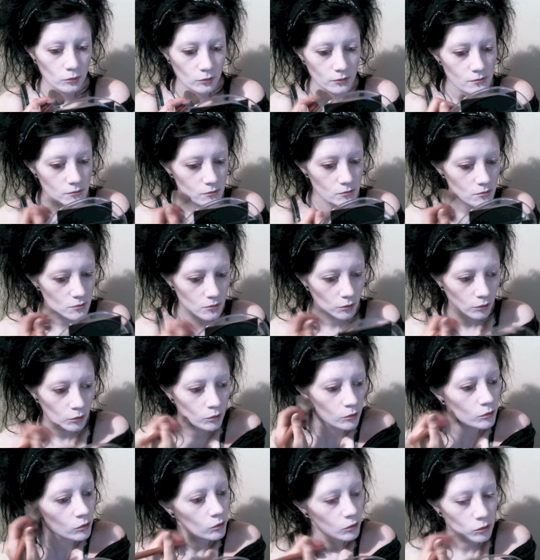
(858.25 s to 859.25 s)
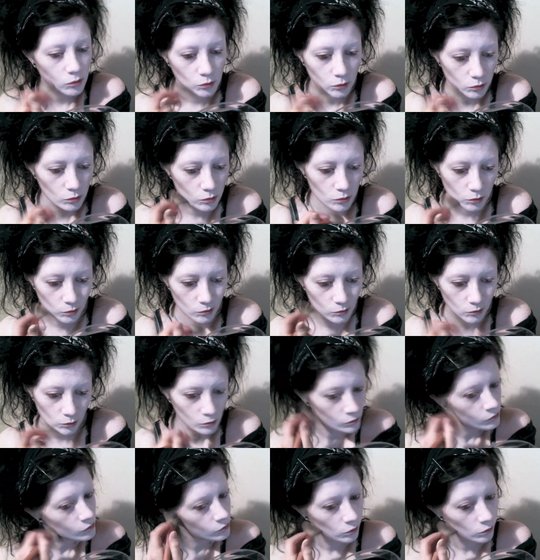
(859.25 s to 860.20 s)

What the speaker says: (no one is talking)